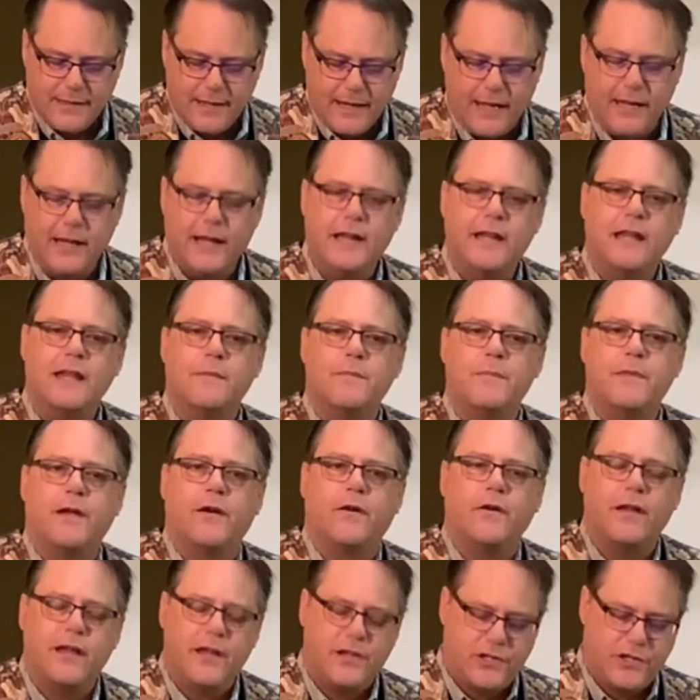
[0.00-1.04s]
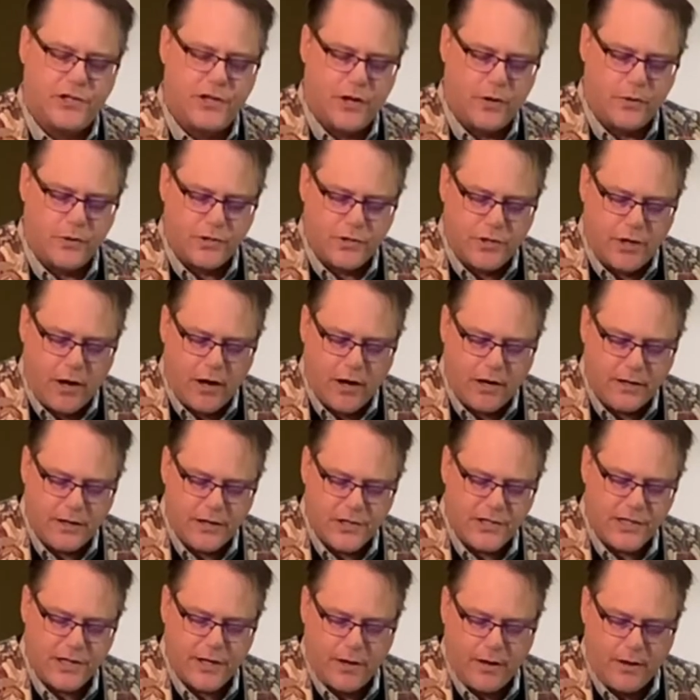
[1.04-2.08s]
and in him there is no
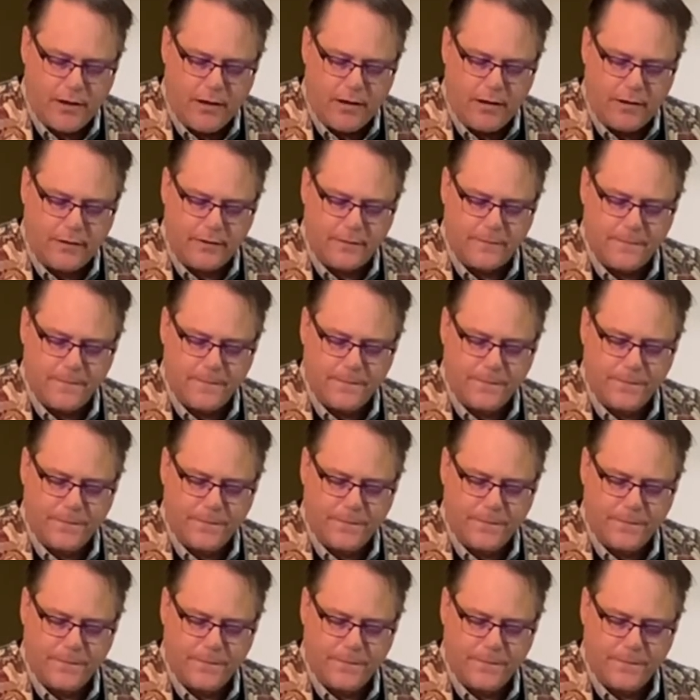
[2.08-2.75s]
darkness at all.